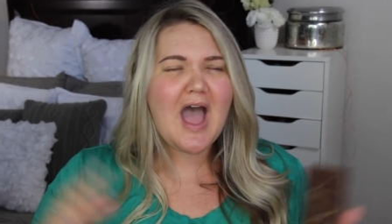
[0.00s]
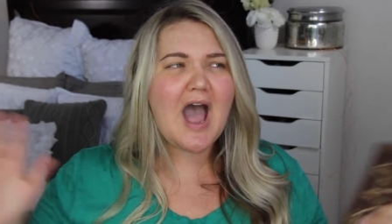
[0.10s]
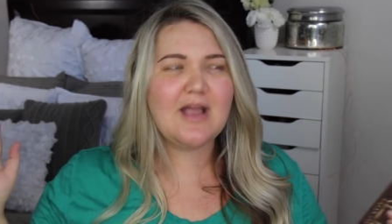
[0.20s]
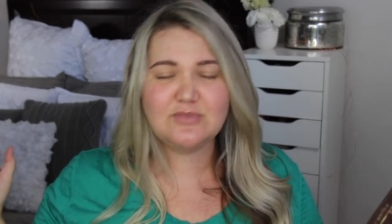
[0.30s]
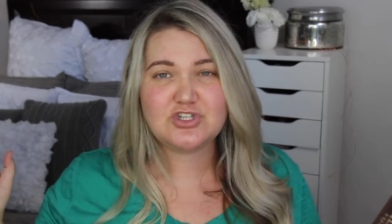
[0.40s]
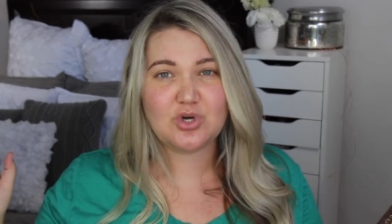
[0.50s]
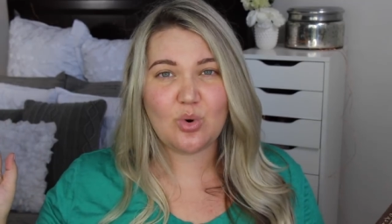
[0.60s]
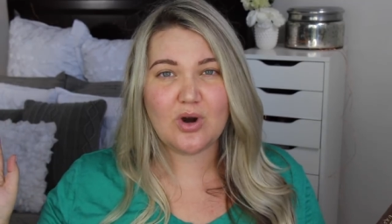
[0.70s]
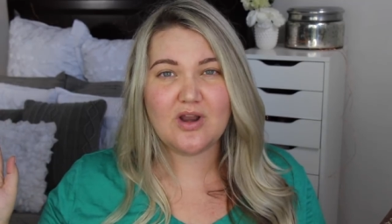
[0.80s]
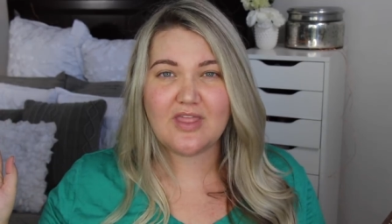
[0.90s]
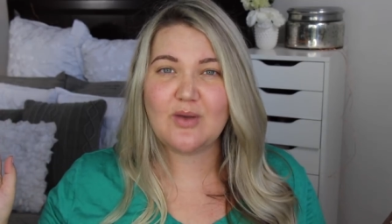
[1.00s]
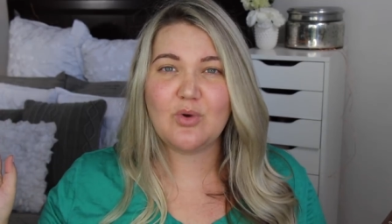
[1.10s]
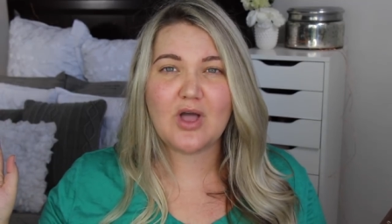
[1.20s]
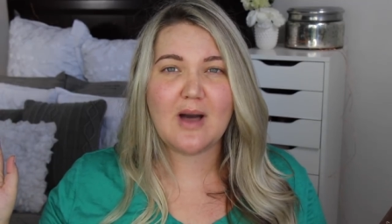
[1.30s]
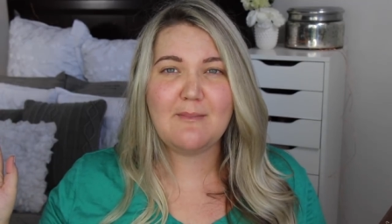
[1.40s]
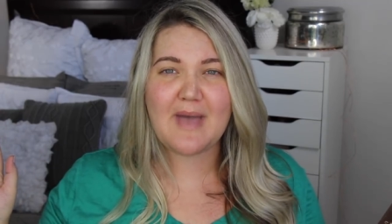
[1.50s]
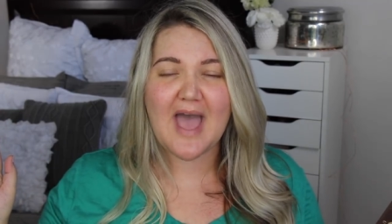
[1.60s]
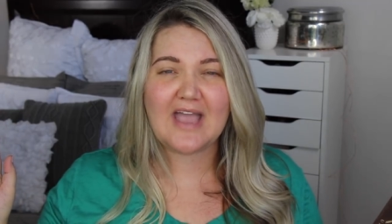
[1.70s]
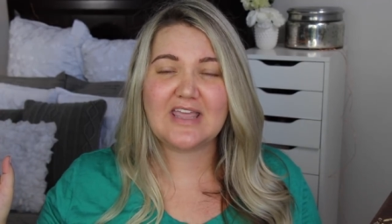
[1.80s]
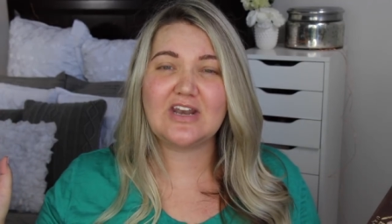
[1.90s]
I'm sure they will come
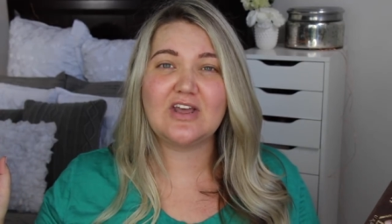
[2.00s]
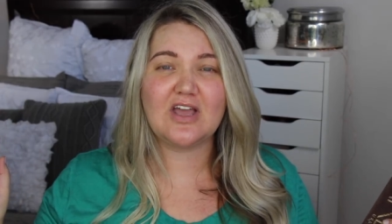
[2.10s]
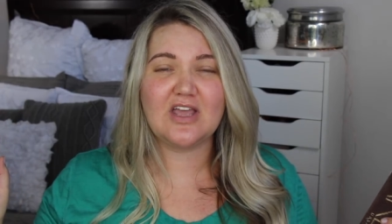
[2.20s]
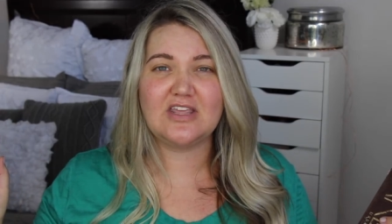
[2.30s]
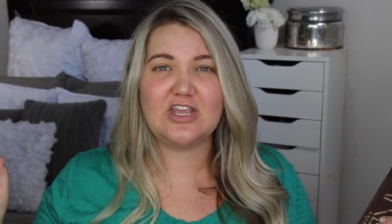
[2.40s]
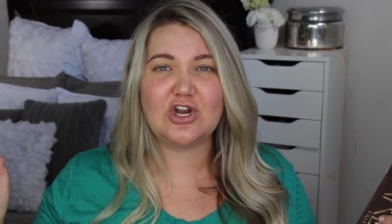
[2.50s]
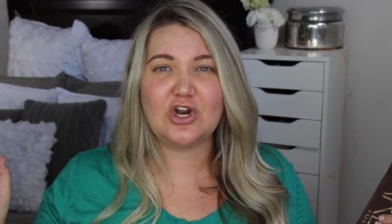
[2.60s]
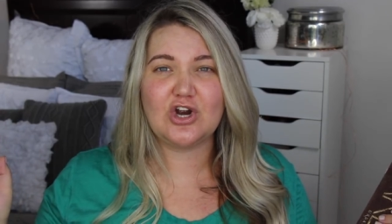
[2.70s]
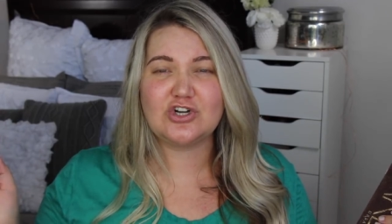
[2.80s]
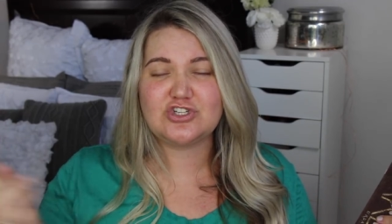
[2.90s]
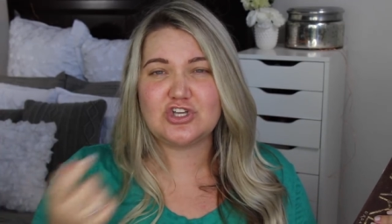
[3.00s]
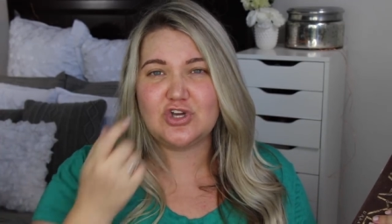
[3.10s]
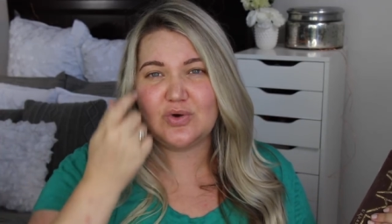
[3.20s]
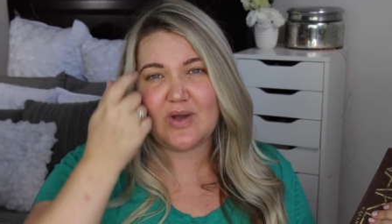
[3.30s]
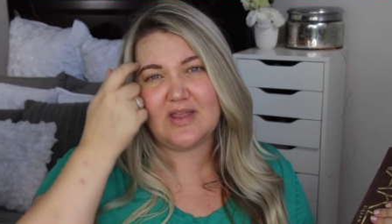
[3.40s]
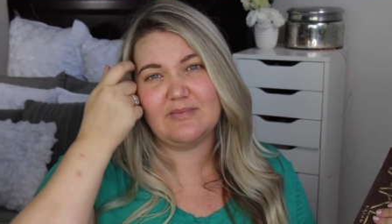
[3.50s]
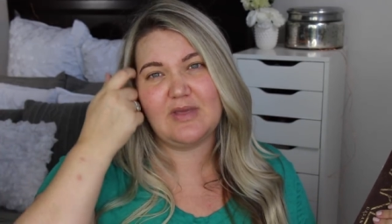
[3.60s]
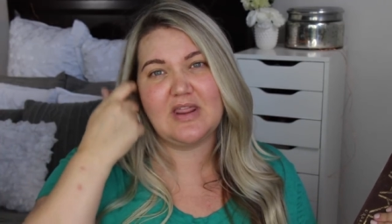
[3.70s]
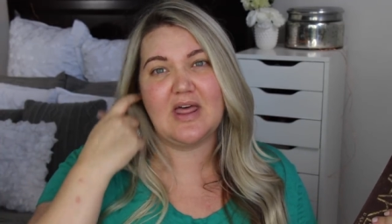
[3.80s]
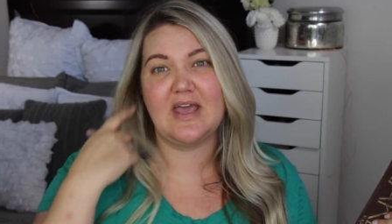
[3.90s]
back in a, a year or two and
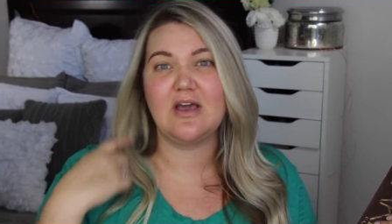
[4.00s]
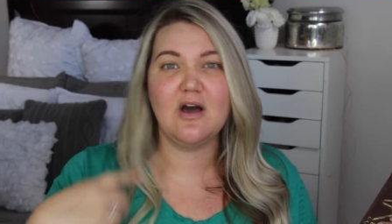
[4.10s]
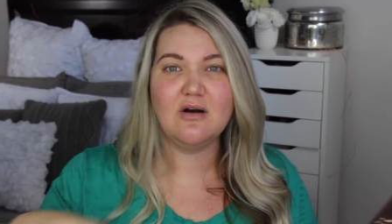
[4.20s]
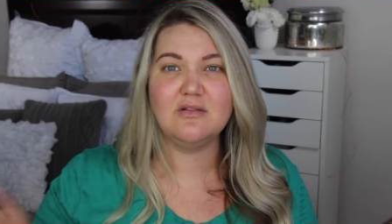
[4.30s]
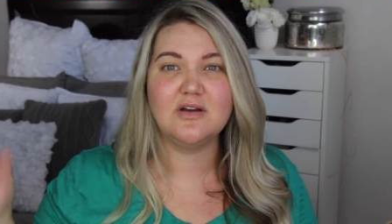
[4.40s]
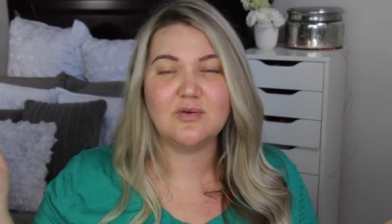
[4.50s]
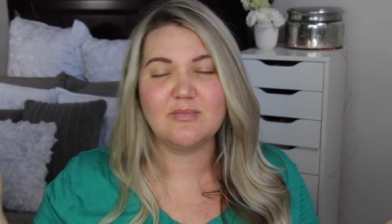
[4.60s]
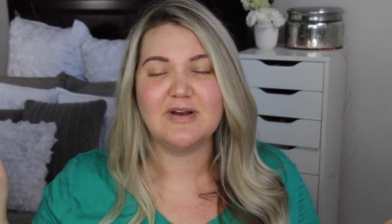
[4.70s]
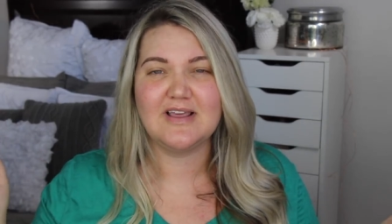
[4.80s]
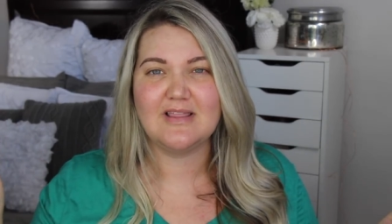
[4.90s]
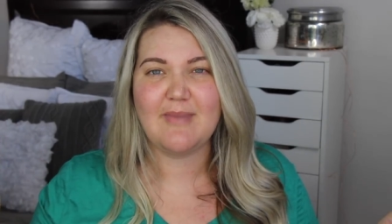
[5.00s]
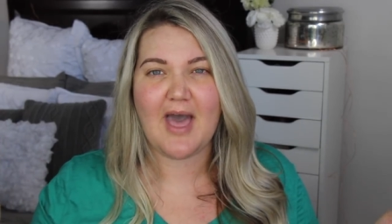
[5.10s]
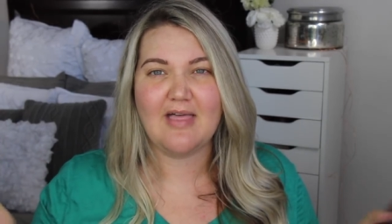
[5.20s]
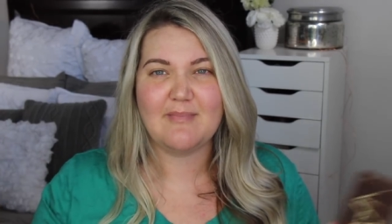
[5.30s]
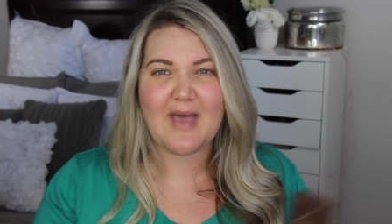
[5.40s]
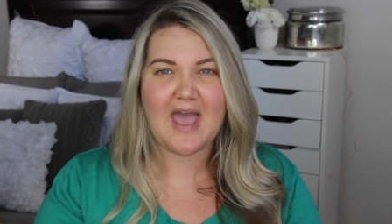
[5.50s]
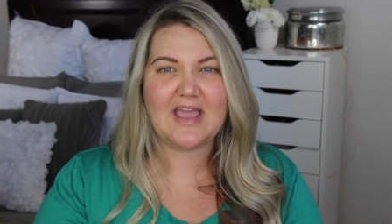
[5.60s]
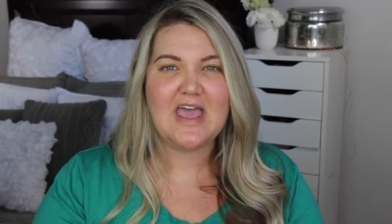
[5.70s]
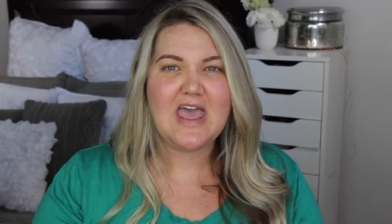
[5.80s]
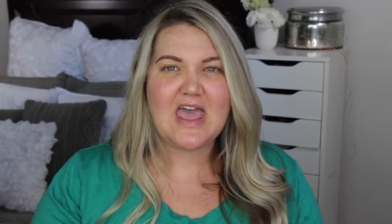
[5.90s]
be like, oh, look, we're bringing the palette back.